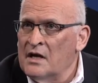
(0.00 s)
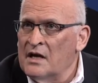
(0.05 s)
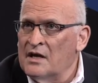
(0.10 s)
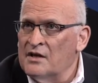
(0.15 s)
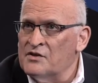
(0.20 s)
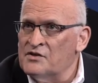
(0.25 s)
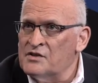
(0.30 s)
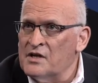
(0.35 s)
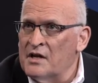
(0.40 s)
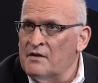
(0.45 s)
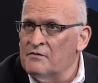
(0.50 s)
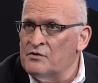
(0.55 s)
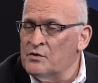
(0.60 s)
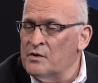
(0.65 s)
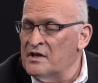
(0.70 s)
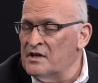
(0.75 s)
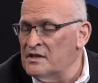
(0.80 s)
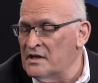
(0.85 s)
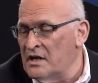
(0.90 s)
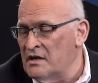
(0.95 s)
instead of
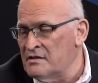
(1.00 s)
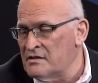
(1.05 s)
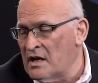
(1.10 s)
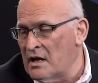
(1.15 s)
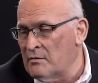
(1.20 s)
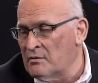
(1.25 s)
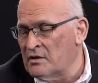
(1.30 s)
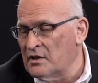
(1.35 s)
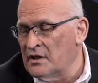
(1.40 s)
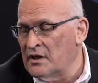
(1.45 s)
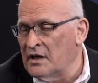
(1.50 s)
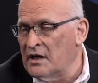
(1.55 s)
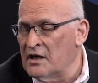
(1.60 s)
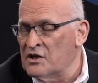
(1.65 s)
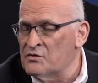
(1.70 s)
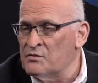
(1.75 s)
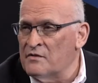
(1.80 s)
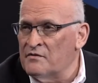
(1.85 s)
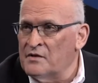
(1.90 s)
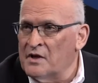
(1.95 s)
doing daytime cleaning
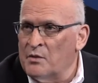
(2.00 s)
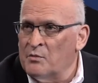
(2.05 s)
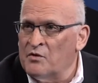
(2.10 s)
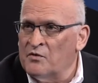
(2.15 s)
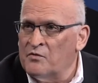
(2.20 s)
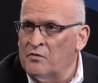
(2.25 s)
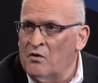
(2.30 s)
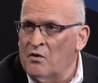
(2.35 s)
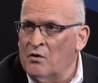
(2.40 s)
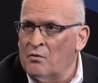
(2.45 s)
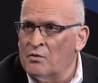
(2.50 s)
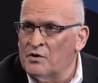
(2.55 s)
as we've done before,